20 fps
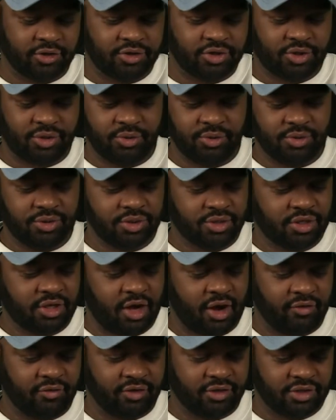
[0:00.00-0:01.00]
Seuss
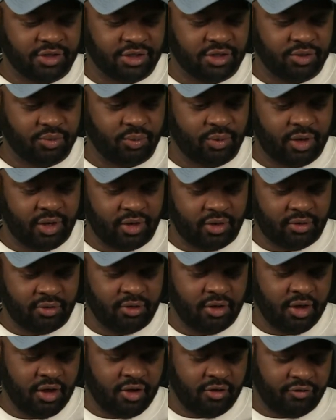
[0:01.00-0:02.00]
covers as well
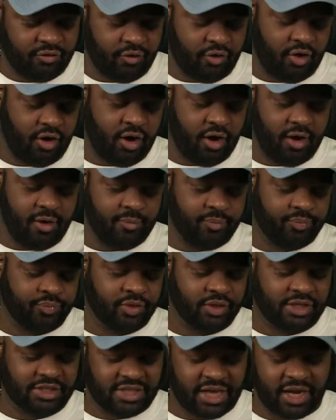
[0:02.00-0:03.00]
for
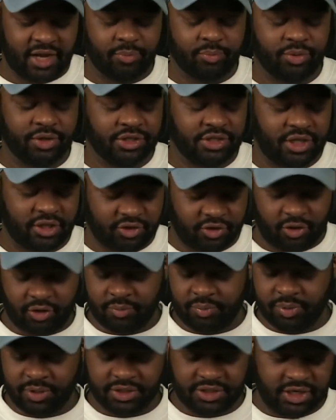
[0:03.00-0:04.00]
the second printing,
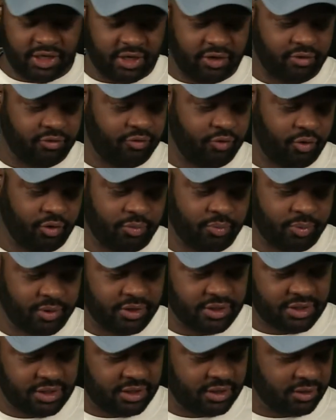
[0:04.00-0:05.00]
third printing, and the fourth
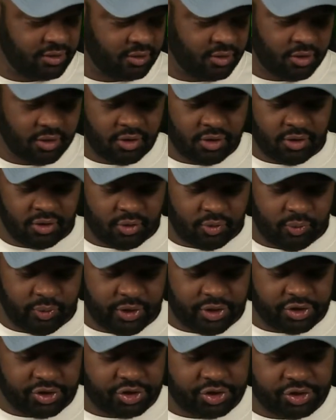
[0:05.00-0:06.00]
printing,
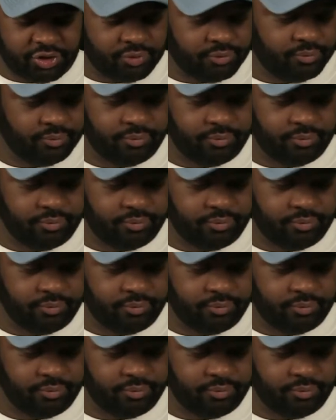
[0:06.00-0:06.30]
which,